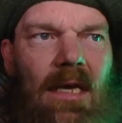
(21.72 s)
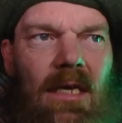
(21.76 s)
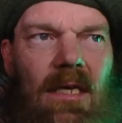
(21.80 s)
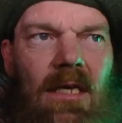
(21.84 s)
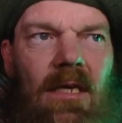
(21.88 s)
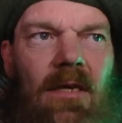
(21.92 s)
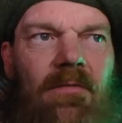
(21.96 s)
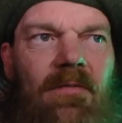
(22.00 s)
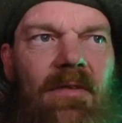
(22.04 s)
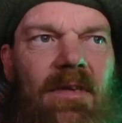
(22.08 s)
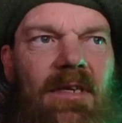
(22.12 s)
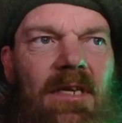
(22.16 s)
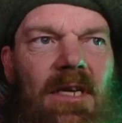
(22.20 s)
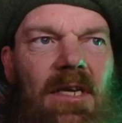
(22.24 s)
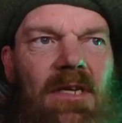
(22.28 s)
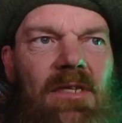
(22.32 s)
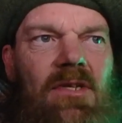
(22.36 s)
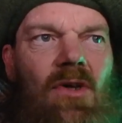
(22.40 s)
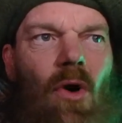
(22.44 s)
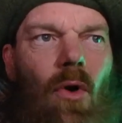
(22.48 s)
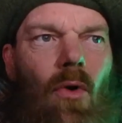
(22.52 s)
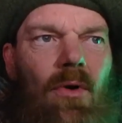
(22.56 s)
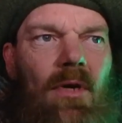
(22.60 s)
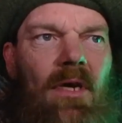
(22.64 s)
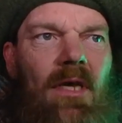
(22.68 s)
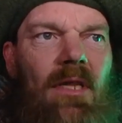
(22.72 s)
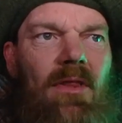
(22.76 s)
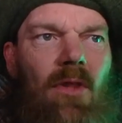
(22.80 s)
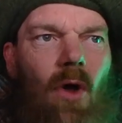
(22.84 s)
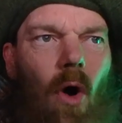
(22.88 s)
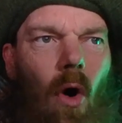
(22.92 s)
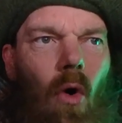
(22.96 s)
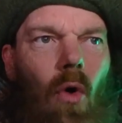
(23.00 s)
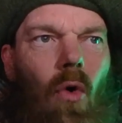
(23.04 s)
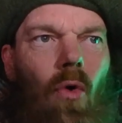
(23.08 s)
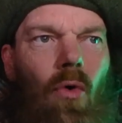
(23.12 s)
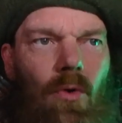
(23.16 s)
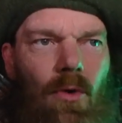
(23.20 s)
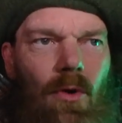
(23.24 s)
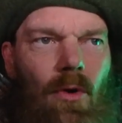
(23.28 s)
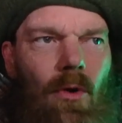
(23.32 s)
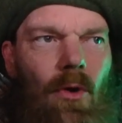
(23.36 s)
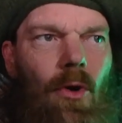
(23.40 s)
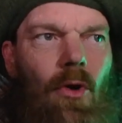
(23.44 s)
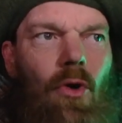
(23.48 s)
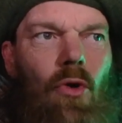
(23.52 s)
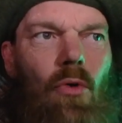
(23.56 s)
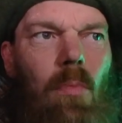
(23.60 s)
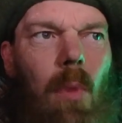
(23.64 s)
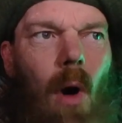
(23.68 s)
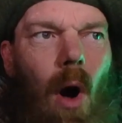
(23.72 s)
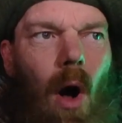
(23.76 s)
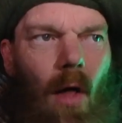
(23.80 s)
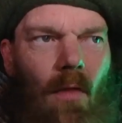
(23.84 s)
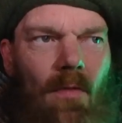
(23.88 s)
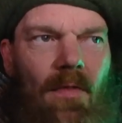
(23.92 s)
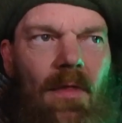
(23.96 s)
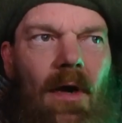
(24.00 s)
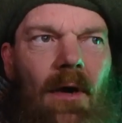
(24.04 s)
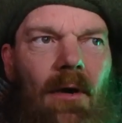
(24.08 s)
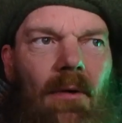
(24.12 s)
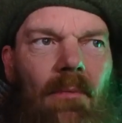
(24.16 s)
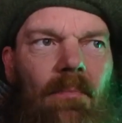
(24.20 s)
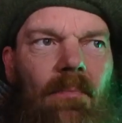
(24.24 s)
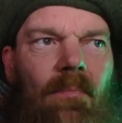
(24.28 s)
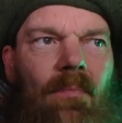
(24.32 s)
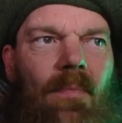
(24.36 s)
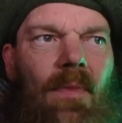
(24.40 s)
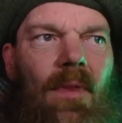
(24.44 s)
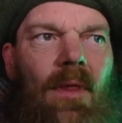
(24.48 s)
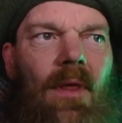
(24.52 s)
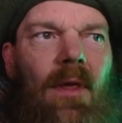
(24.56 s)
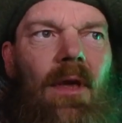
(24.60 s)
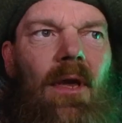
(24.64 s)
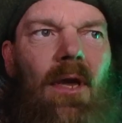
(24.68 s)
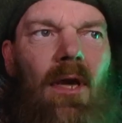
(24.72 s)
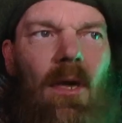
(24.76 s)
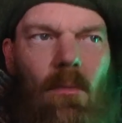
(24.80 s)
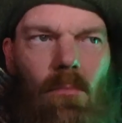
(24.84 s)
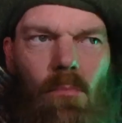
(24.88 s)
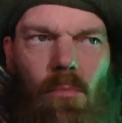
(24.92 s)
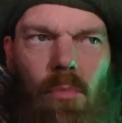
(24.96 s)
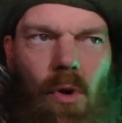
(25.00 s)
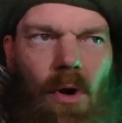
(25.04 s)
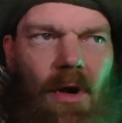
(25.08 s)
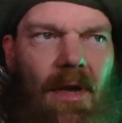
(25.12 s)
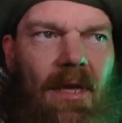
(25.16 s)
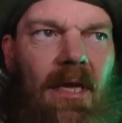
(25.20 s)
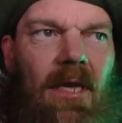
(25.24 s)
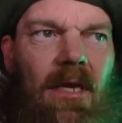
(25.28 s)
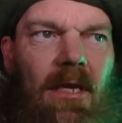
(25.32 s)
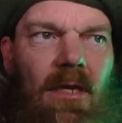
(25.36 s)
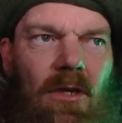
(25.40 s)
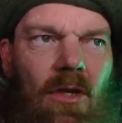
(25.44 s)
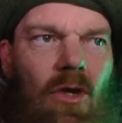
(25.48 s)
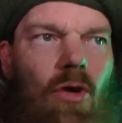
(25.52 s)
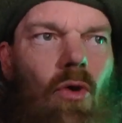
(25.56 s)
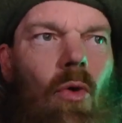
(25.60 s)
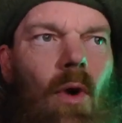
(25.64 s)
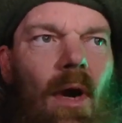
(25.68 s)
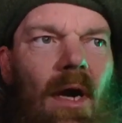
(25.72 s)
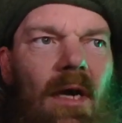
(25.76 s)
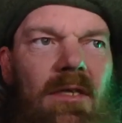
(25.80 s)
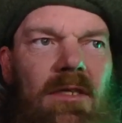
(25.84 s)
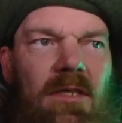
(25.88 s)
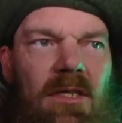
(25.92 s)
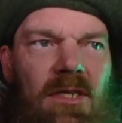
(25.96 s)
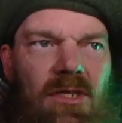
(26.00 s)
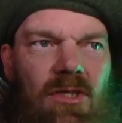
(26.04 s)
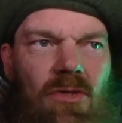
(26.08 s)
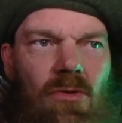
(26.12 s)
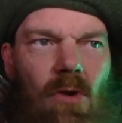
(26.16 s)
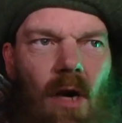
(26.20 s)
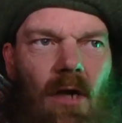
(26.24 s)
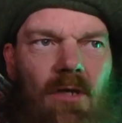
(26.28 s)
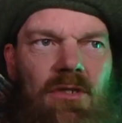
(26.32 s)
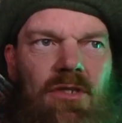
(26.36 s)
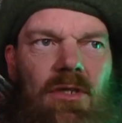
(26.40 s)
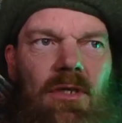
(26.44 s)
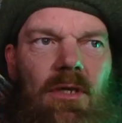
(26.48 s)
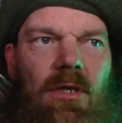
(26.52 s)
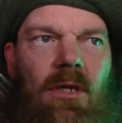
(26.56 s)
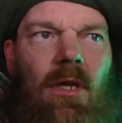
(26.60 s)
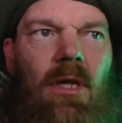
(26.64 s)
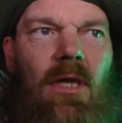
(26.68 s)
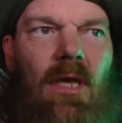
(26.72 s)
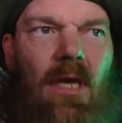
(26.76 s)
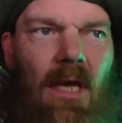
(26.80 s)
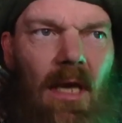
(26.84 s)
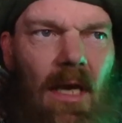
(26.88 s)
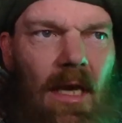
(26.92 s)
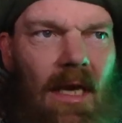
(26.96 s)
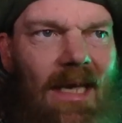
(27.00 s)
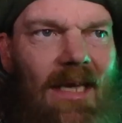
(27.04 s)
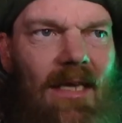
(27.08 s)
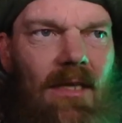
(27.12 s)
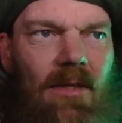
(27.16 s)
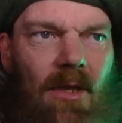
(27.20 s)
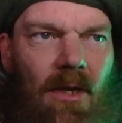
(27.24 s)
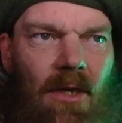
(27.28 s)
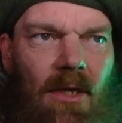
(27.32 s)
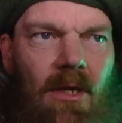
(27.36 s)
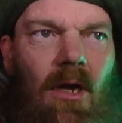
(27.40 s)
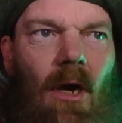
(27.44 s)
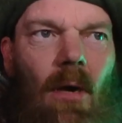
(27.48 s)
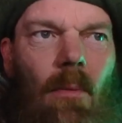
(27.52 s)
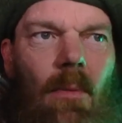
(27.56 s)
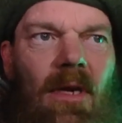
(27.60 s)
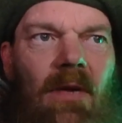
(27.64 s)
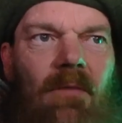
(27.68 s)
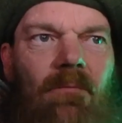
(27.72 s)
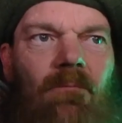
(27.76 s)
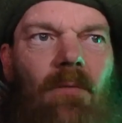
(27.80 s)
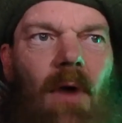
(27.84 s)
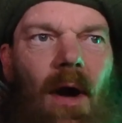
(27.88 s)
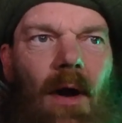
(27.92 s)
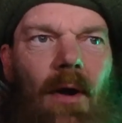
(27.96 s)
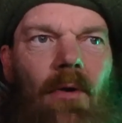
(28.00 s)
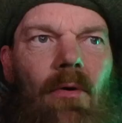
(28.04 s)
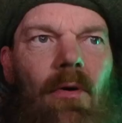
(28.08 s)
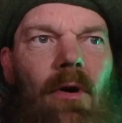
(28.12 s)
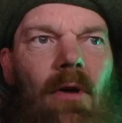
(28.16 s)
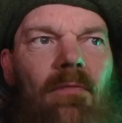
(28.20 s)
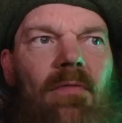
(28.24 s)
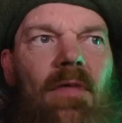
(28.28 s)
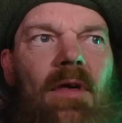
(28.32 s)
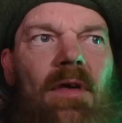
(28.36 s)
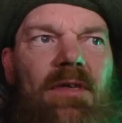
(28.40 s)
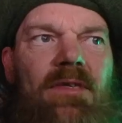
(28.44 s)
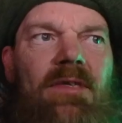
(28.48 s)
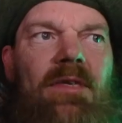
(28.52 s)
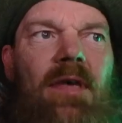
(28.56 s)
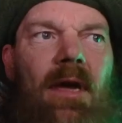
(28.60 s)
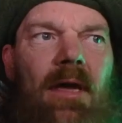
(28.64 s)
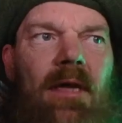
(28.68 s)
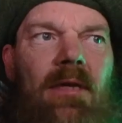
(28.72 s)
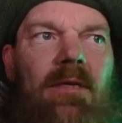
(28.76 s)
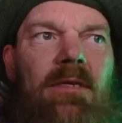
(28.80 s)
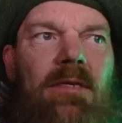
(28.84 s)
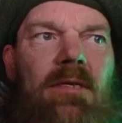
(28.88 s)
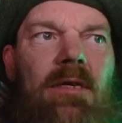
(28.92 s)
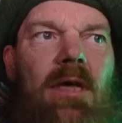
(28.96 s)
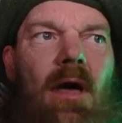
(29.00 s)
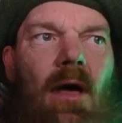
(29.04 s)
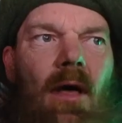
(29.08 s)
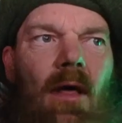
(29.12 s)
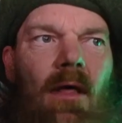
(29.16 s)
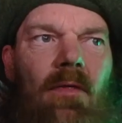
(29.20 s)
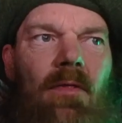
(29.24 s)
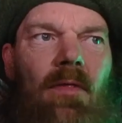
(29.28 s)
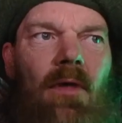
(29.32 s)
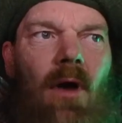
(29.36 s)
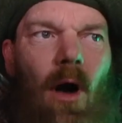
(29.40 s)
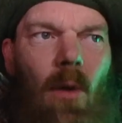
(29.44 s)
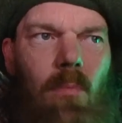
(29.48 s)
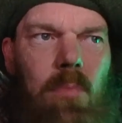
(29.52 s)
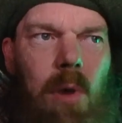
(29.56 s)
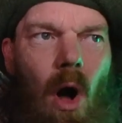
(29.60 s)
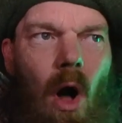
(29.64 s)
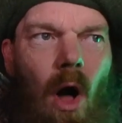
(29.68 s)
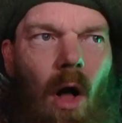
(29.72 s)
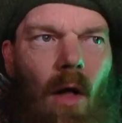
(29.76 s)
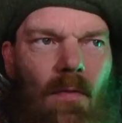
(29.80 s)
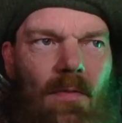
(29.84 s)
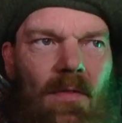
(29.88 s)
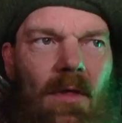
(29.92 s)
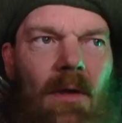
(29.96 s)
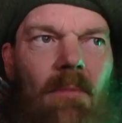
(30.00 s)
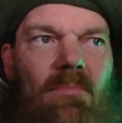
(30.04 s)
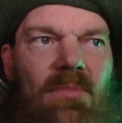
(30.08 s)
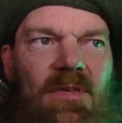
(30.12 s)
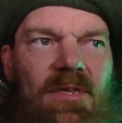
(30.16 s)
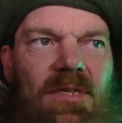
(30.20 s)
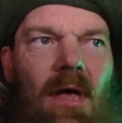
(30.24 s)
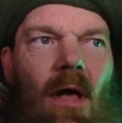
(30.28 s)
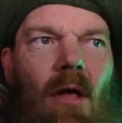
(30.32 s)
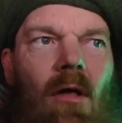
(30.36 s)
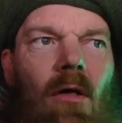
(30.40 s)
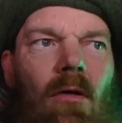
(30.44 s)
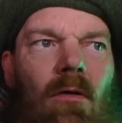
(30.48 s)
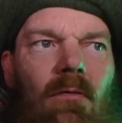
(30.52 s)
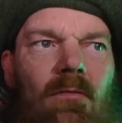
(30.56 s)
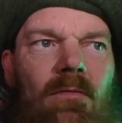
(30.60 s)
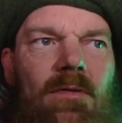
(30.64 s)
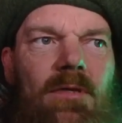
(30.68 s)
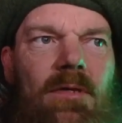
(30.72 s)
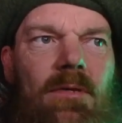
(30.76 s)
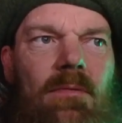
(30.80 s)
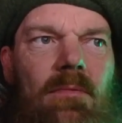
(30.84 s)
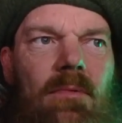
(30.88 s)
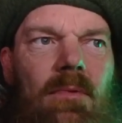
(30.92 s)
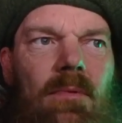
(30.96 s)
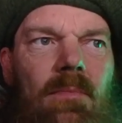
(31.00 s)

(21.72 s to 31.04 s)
even disowning the owner who bought them, bringing quick destruction in the coming fire of the second death upon themselves.